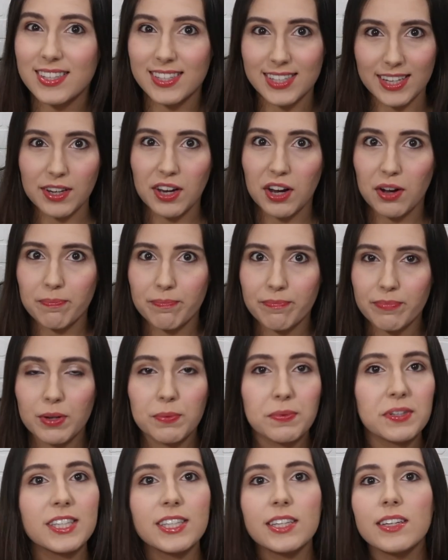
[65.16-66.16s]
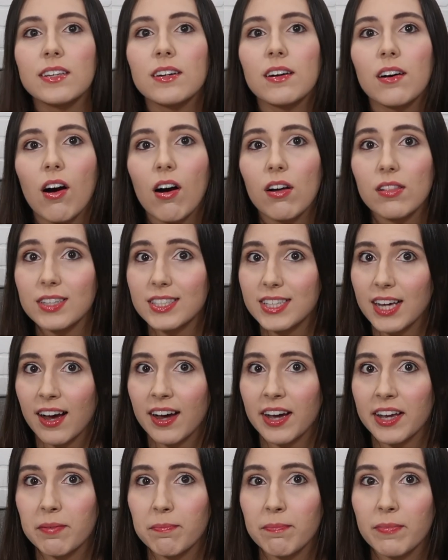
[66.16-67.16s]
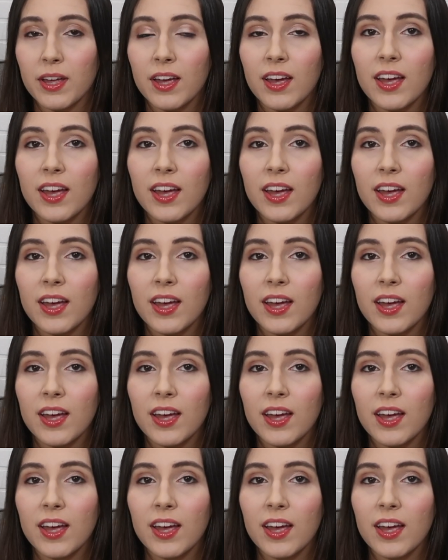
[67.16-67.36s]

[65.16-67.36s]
a sitcom? We see it all the time.